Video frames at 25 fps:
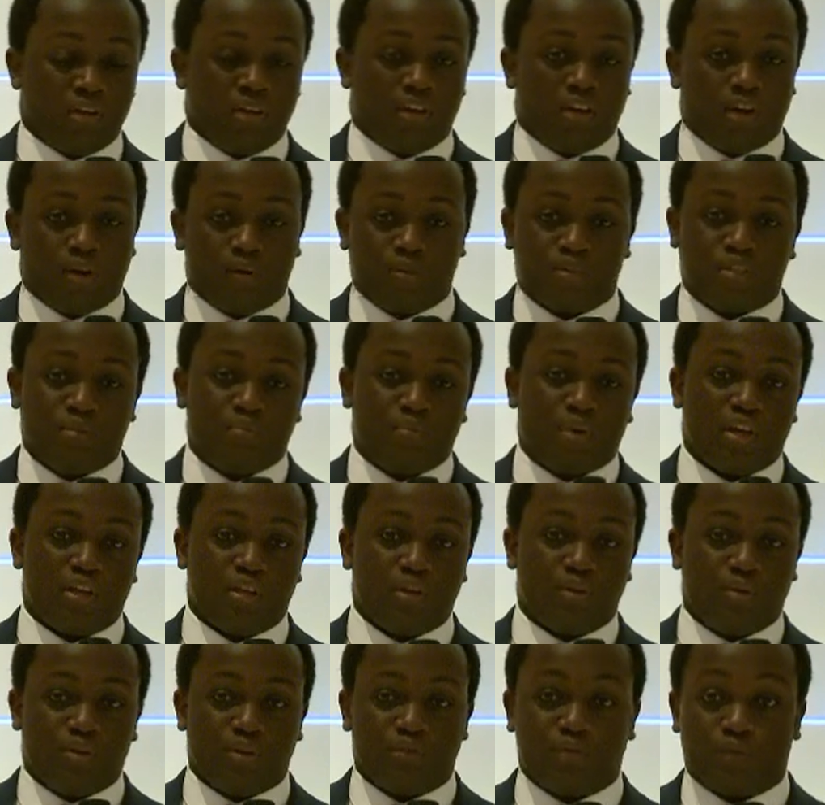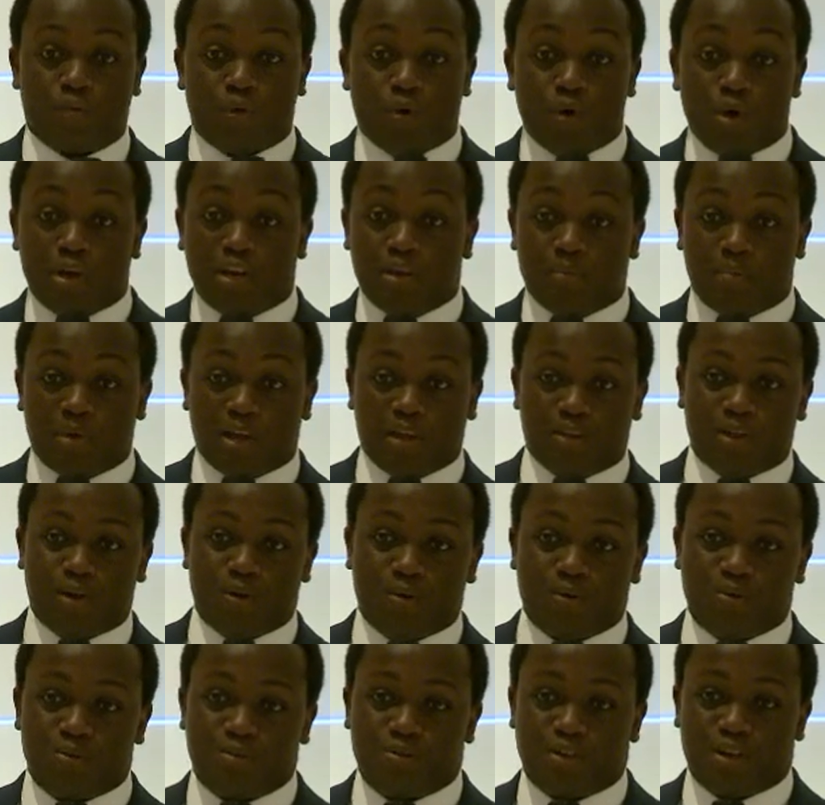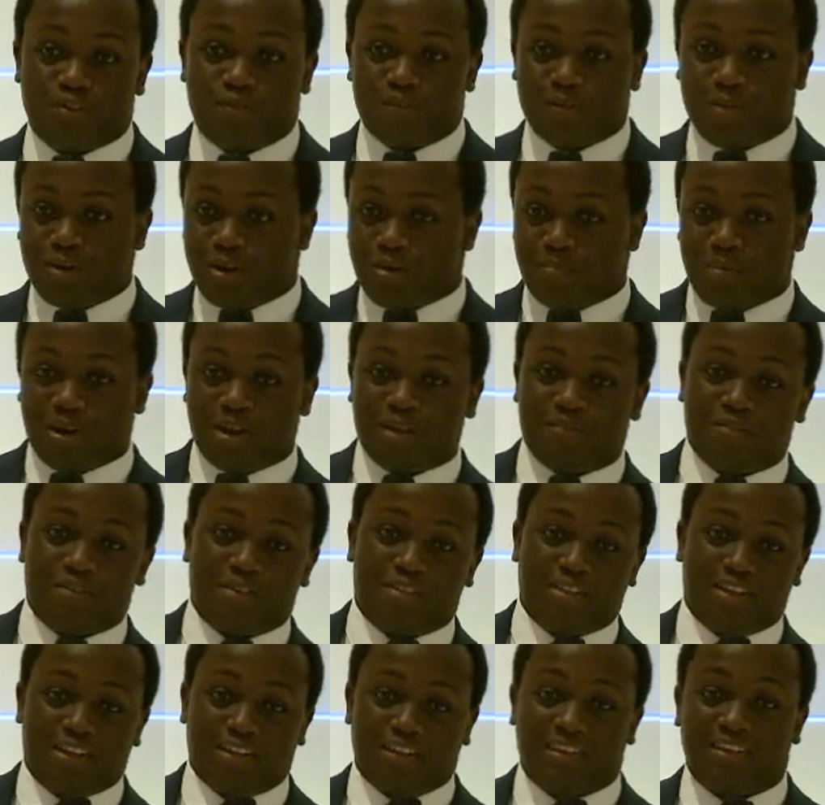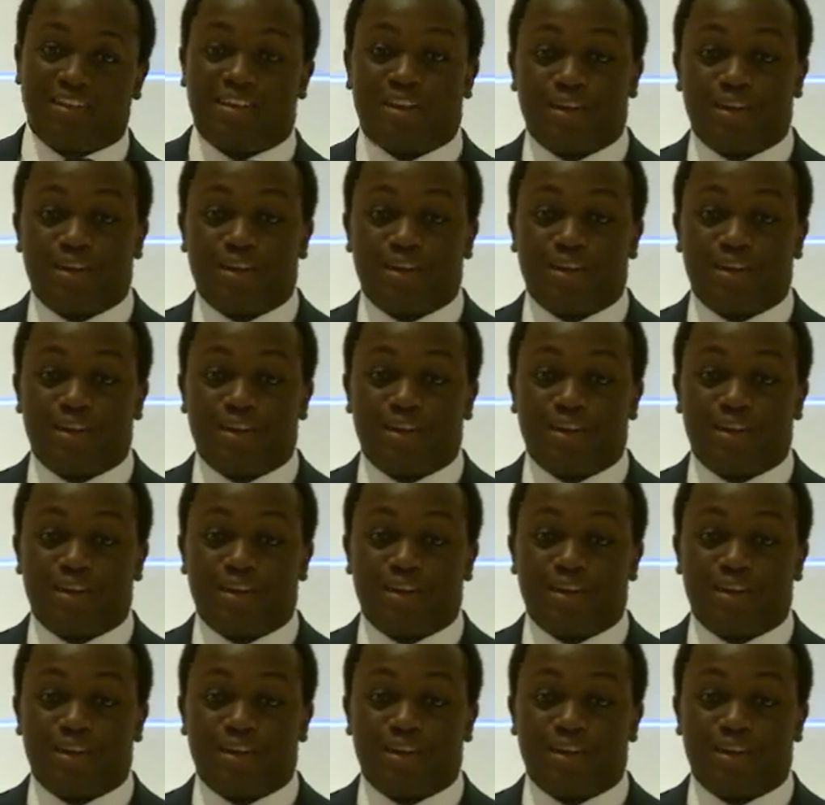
I was in my uni, forgotten about the whole drive, forgotten about everything,